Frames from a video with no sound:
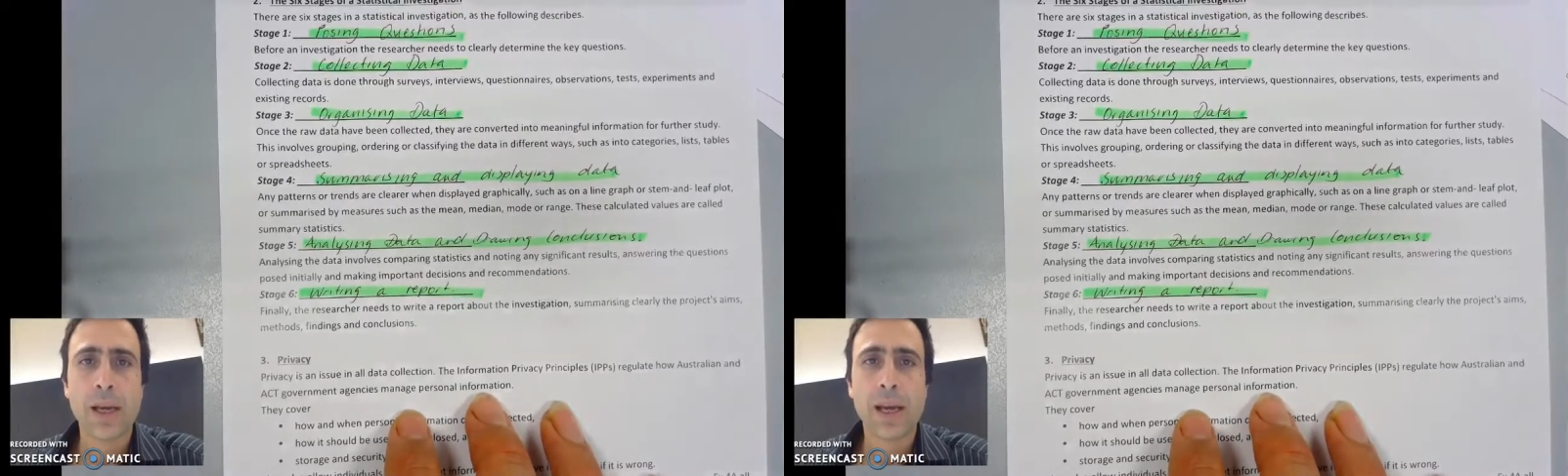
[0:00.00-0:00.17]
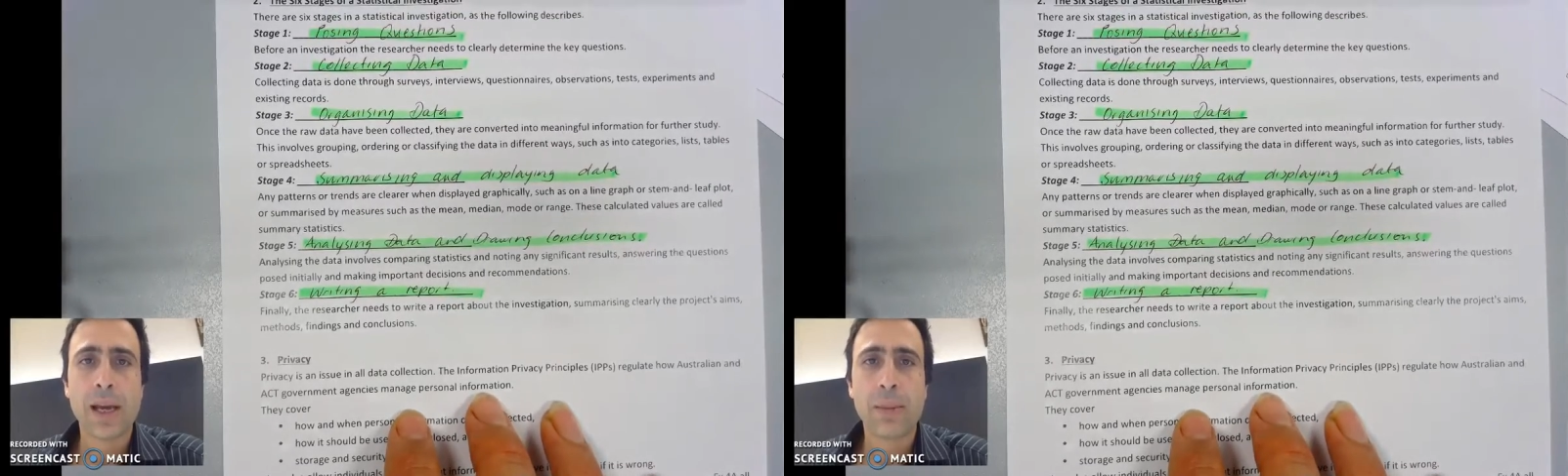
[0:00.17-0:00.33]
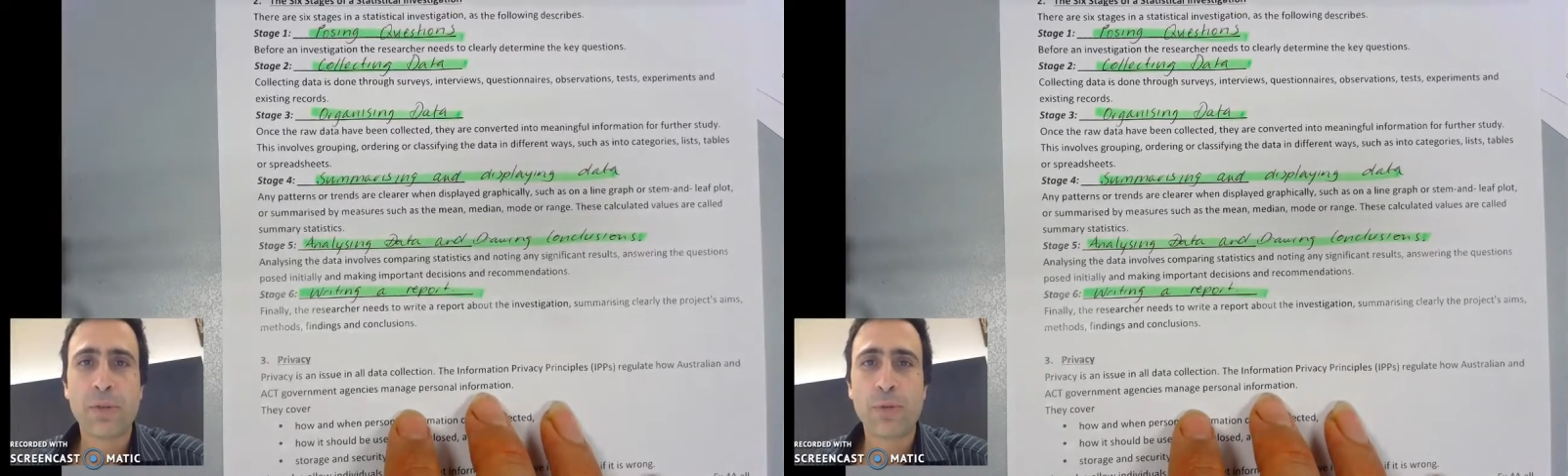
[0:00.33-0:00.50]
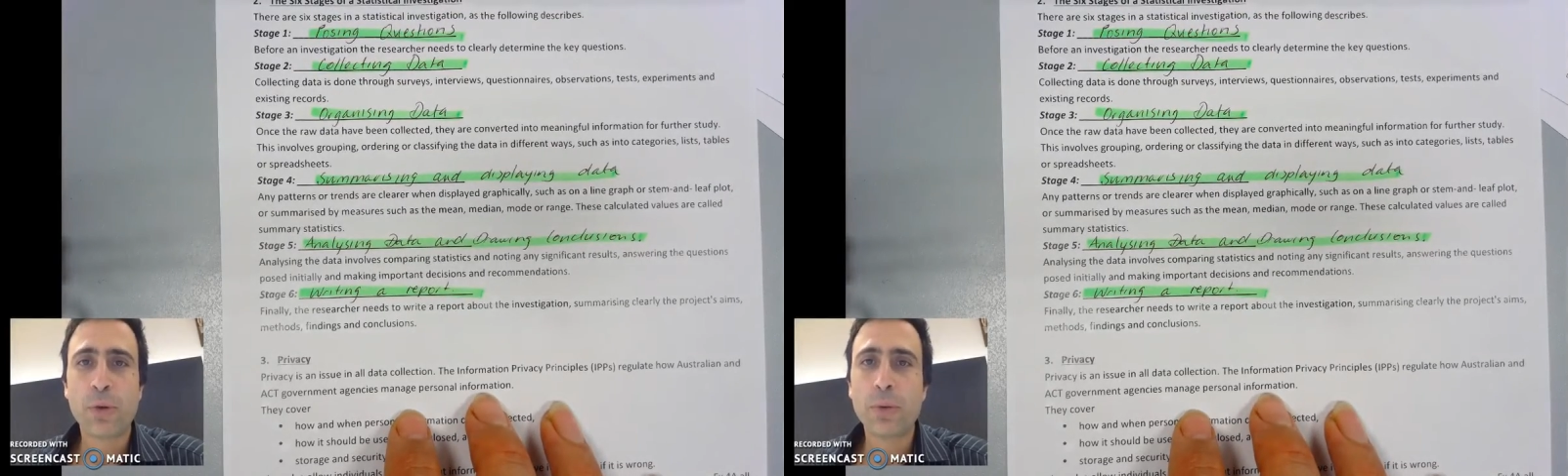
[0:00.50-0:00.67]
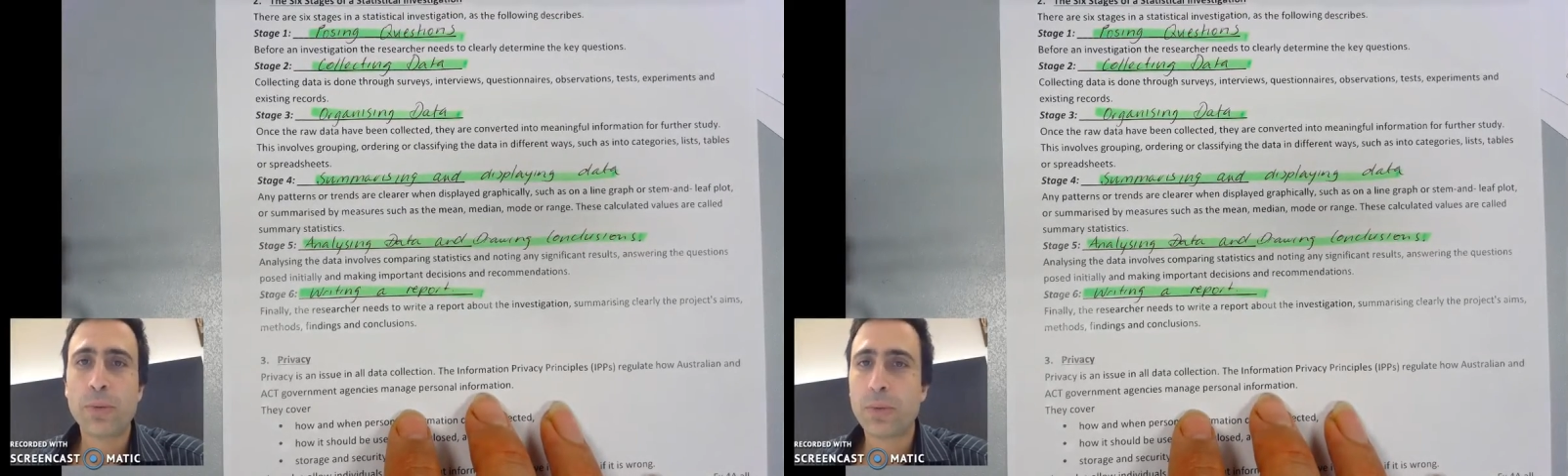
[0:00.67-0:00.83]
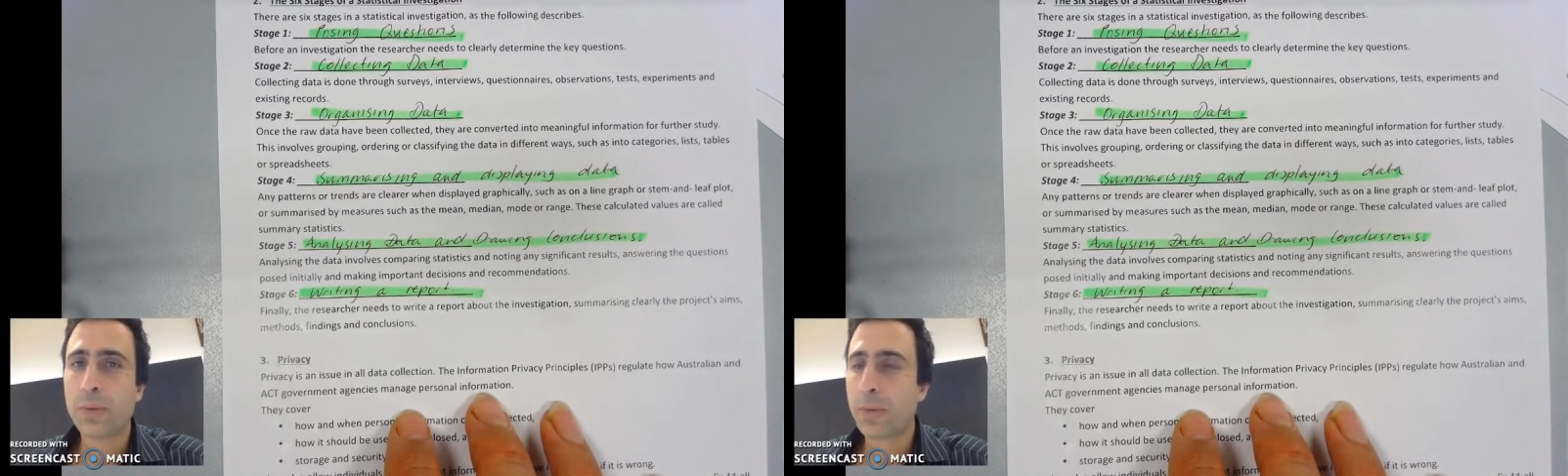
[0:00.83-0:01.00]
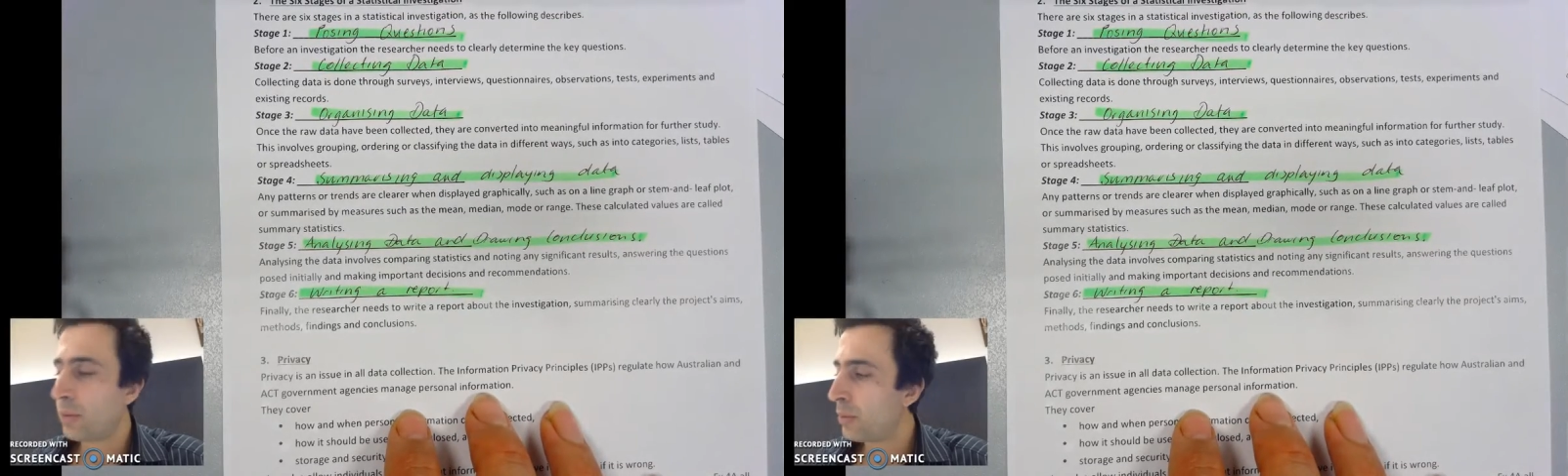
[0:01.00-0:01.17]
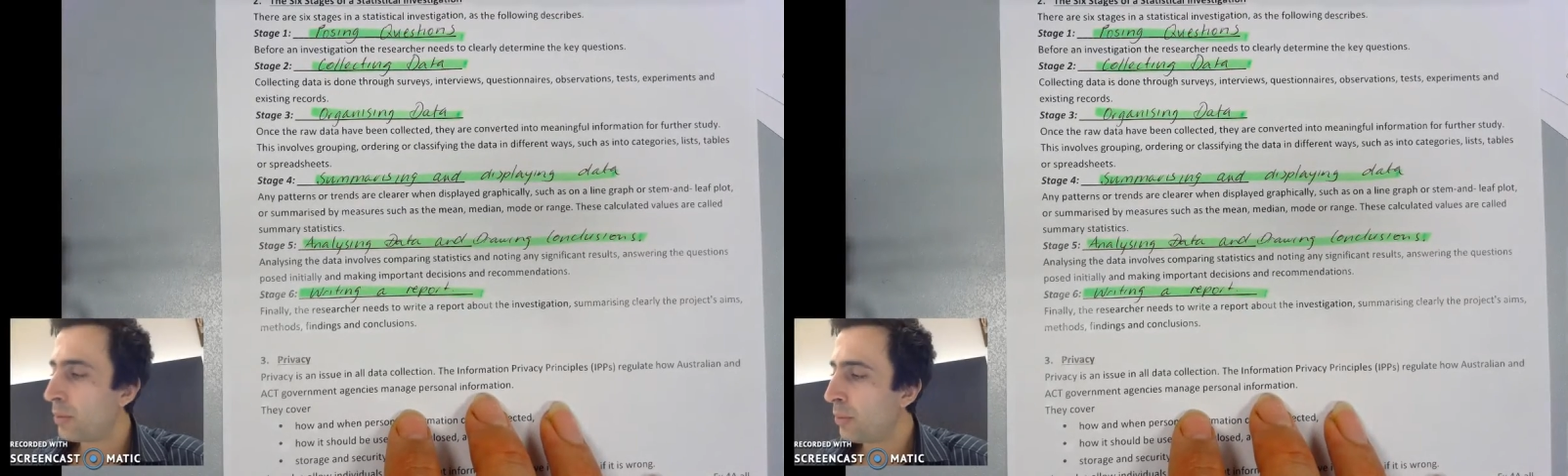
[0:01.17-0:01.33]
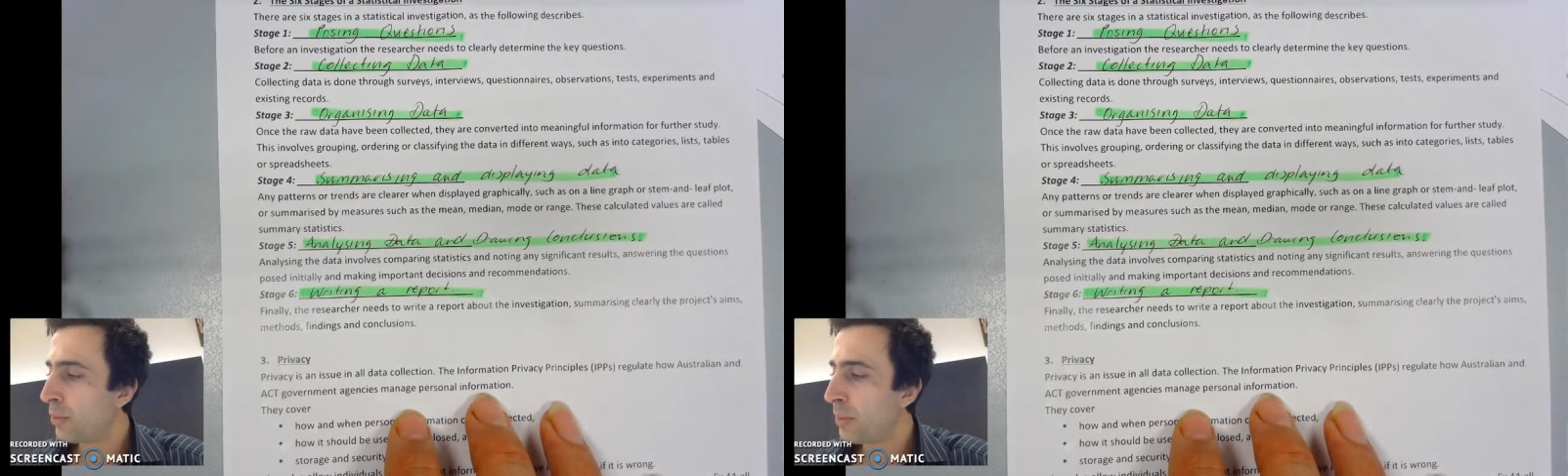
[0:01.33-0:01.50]
And before
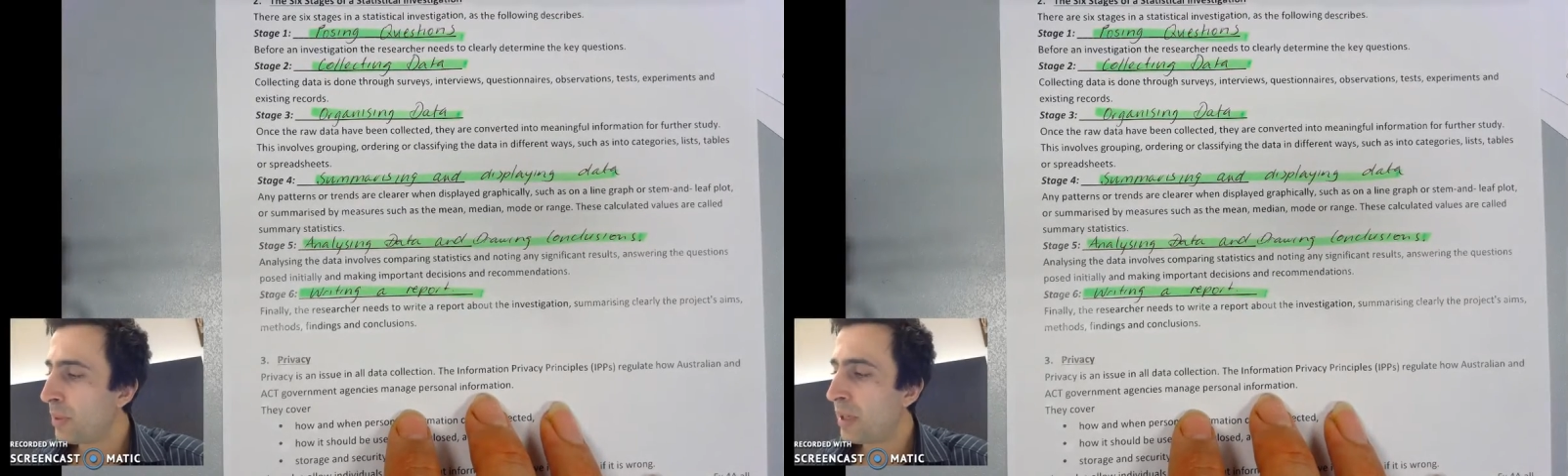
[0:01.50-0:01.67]
we